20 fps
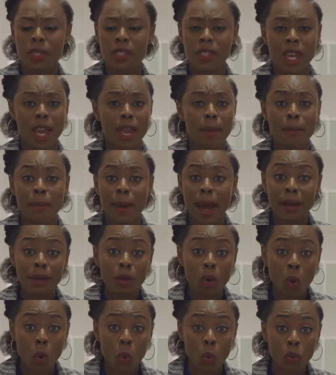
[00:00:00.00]
say,
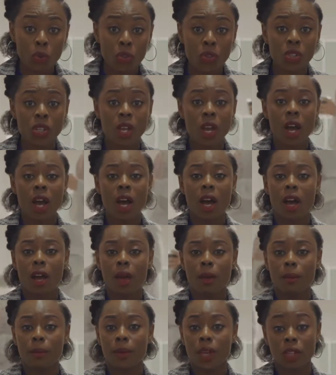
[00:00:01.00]
manholes
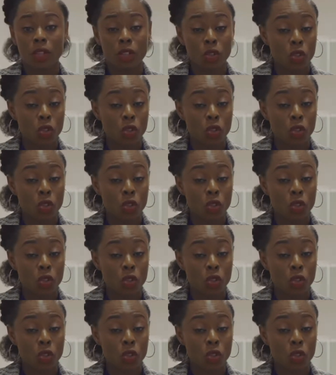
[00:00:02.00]
in the